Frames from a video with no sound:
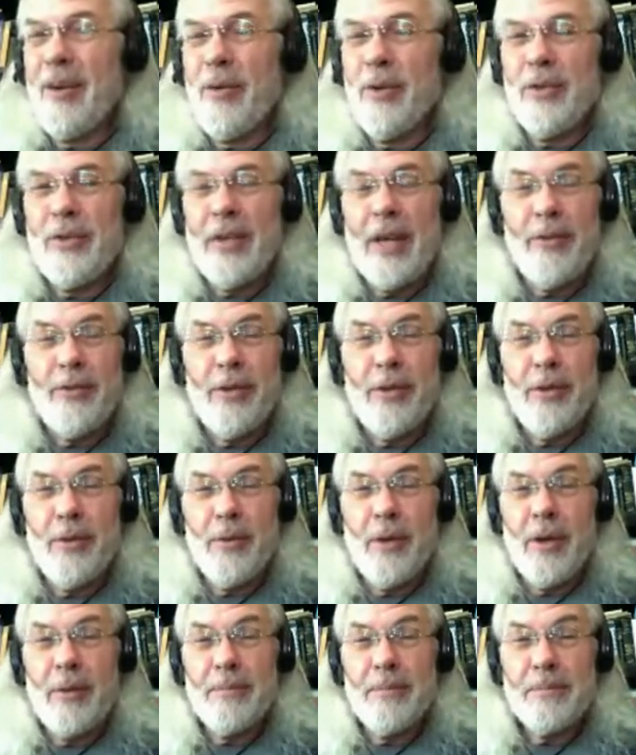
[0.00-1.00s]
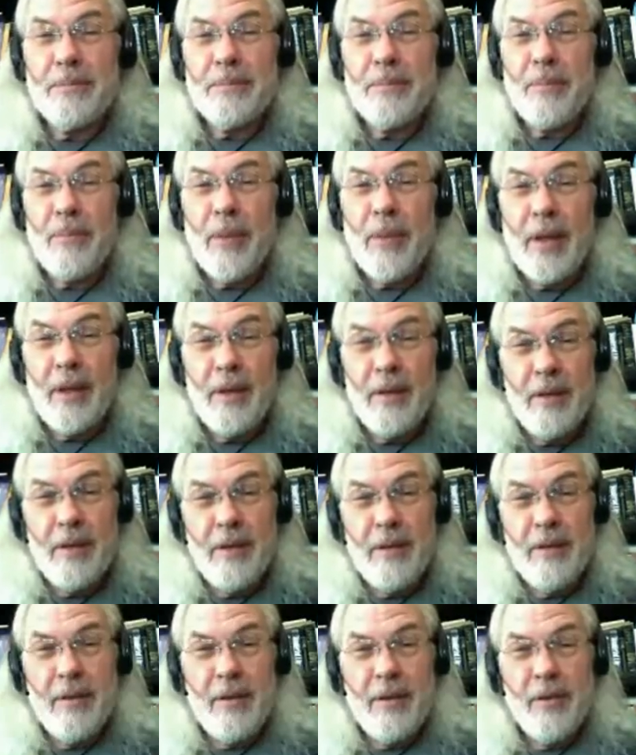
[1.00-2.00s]
just have to
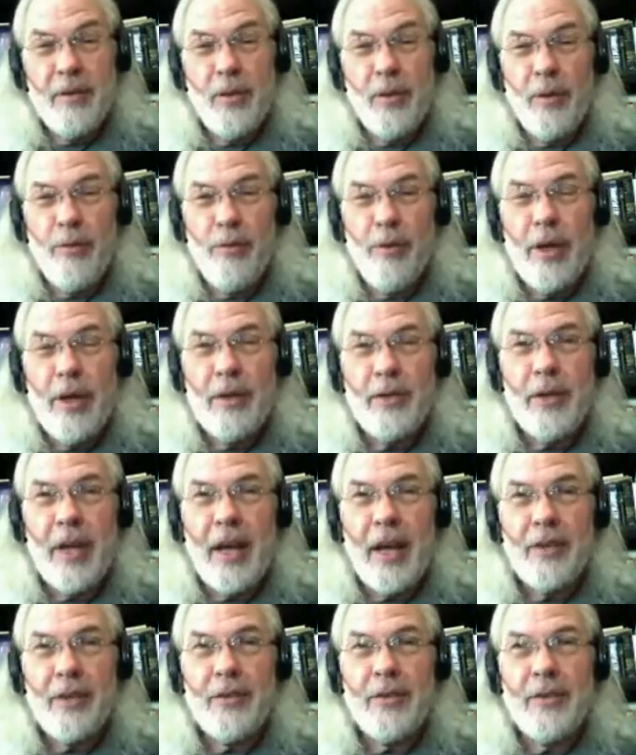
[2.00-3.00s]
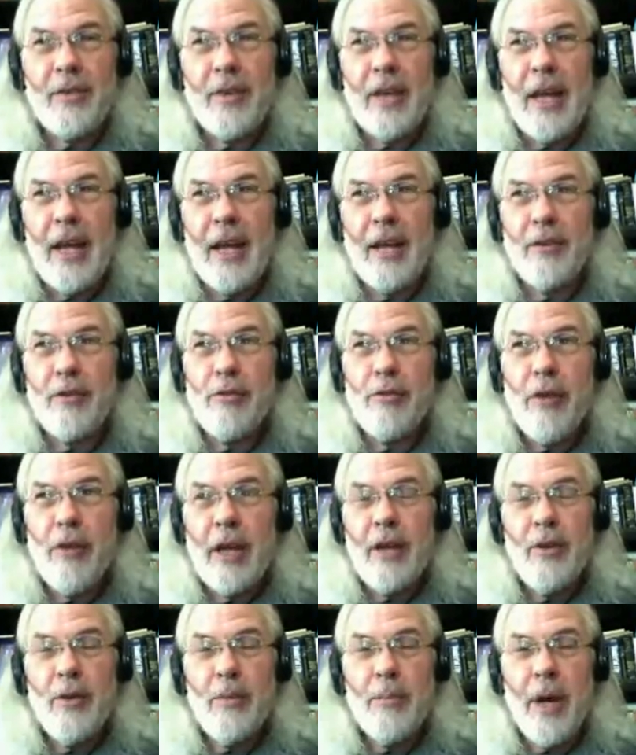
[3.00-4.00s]
sort of reassess and
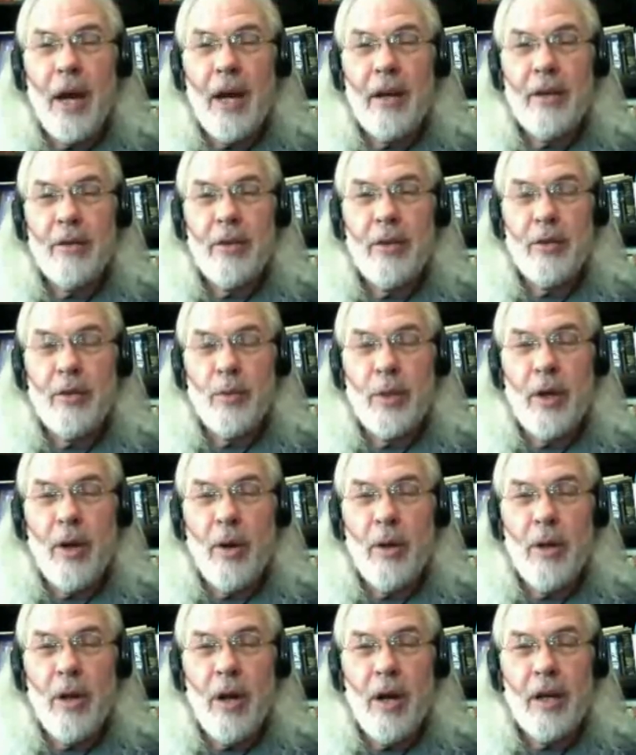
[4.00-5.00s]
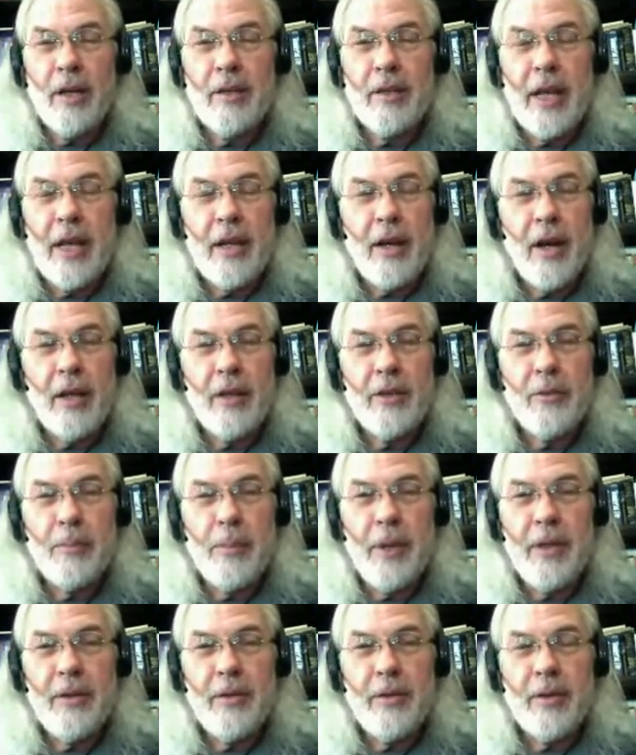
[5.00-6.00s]
create new models as we go along. Take all these
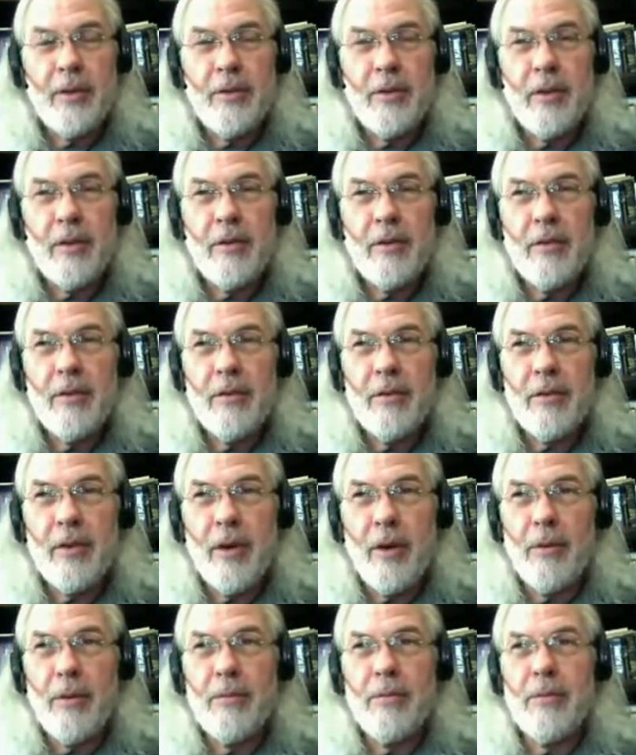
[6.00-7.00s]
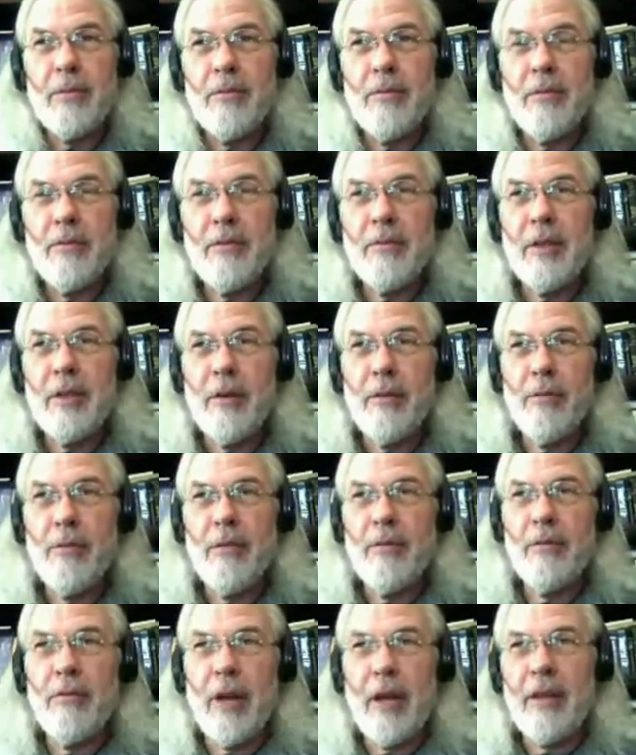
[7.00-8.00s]
pieces. So,
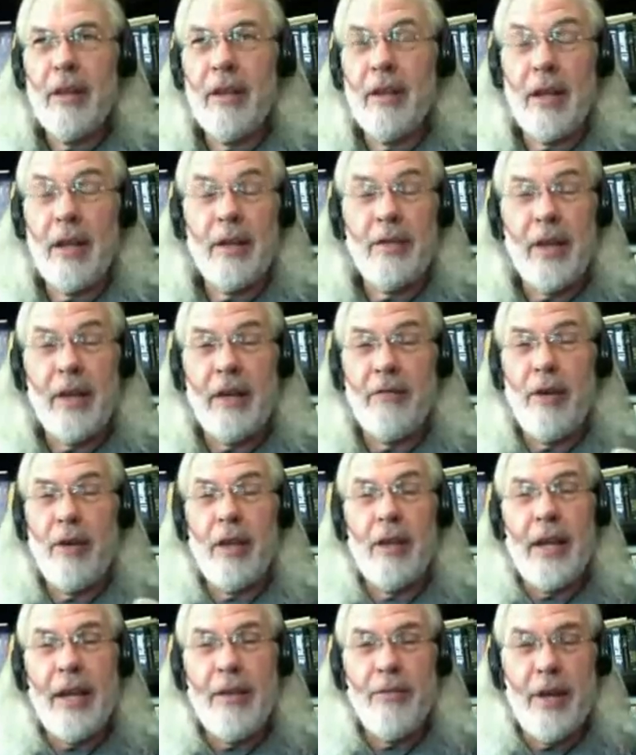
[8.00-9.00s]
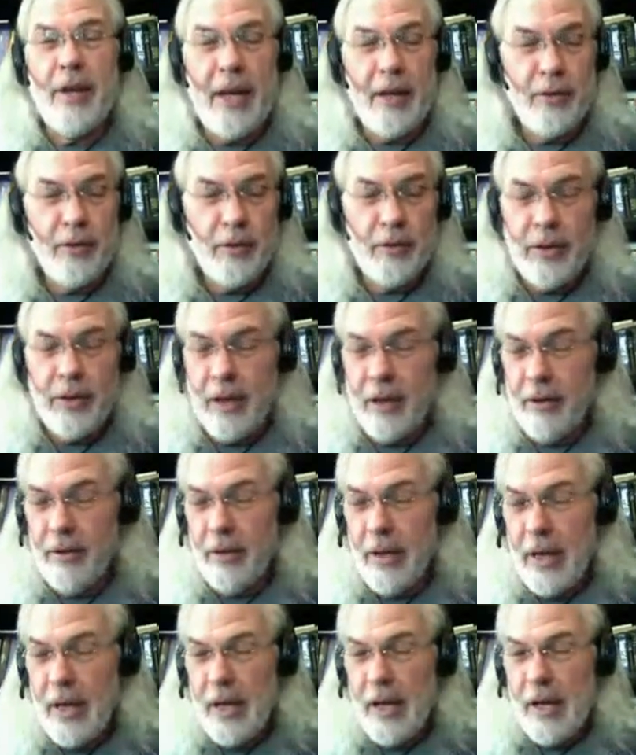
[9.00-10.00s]
rather than having answers
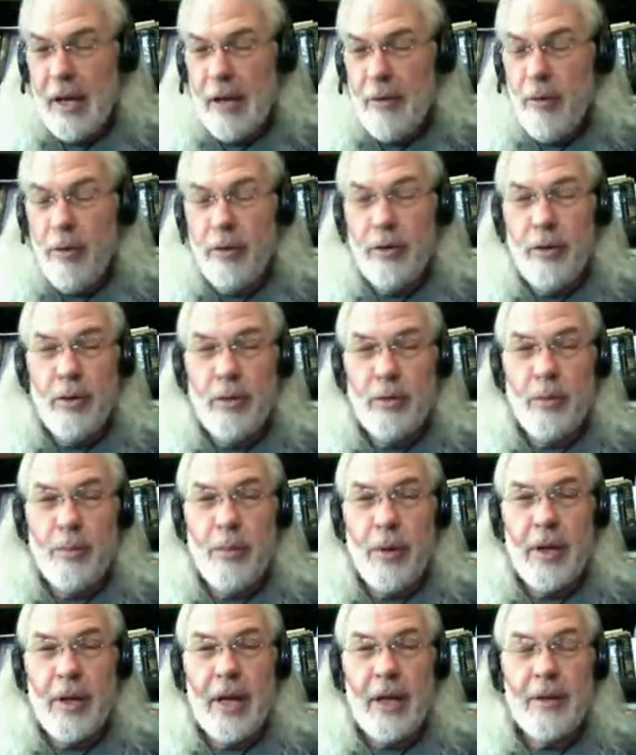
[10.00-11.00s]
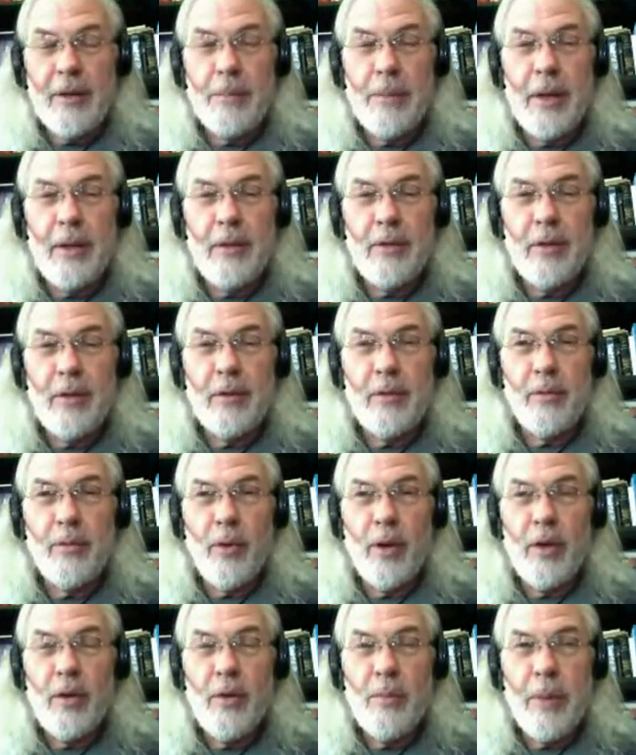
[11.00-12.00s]
here, what we're doing is we're putting out the pieces
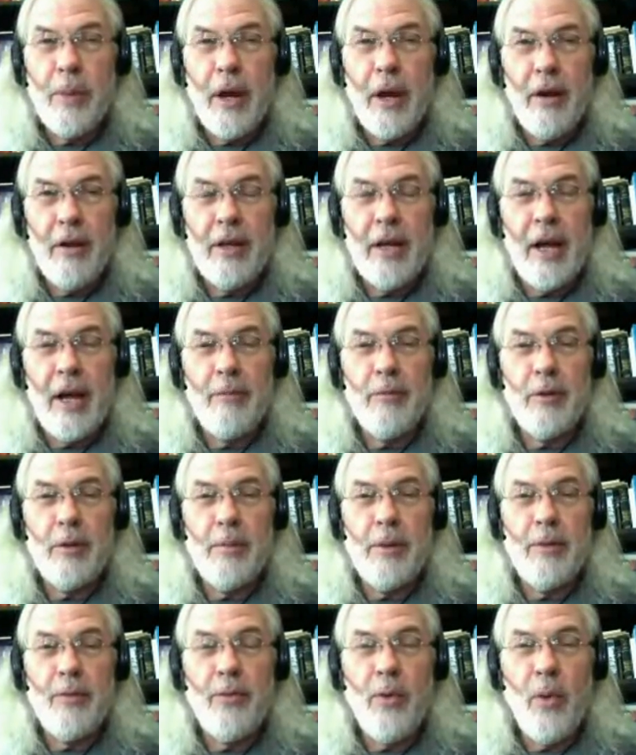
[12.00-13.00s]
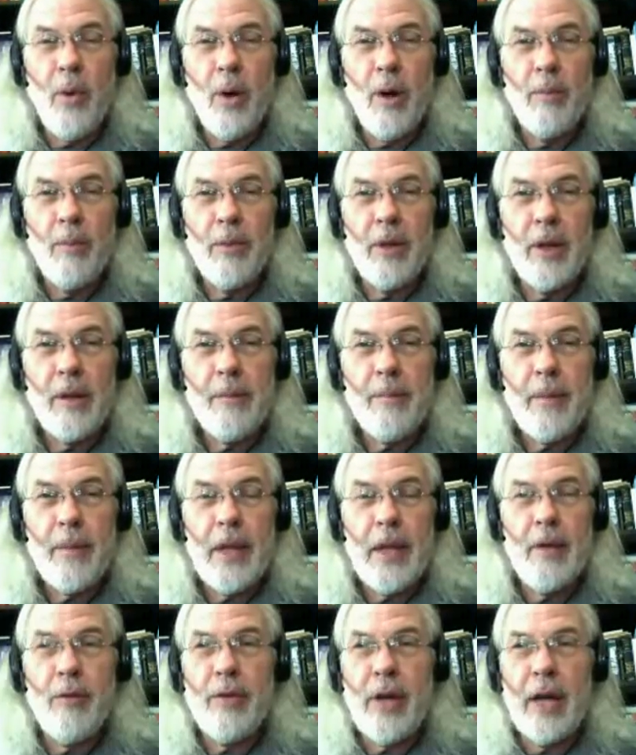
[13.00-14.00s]
for a new paradigm to be formed.
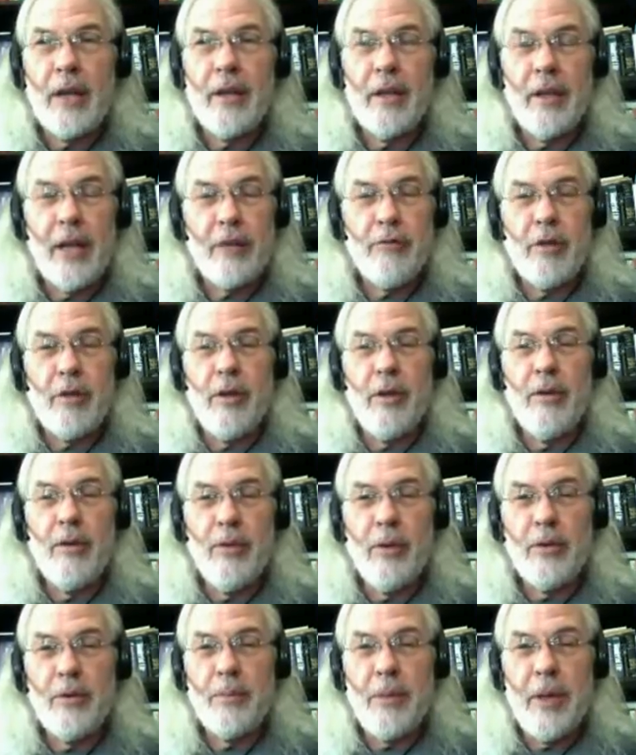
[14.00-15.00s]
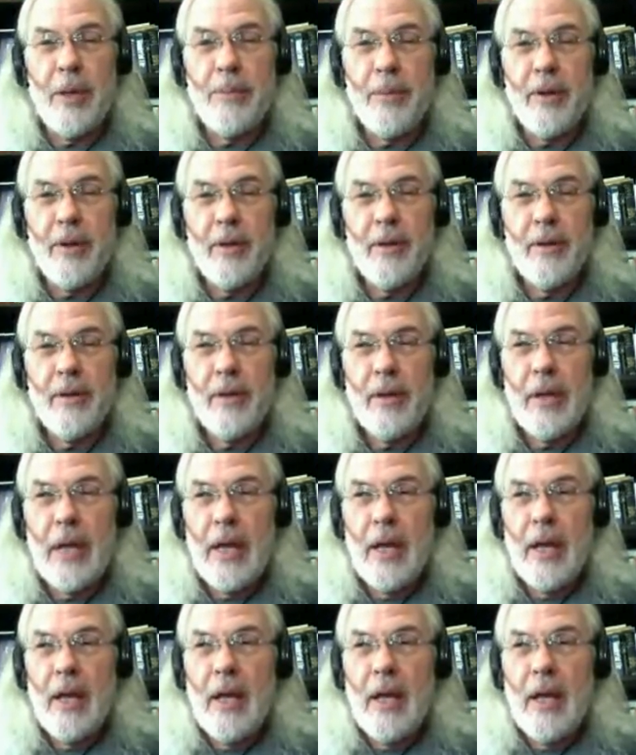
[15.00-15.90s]
We've got the electric universe people.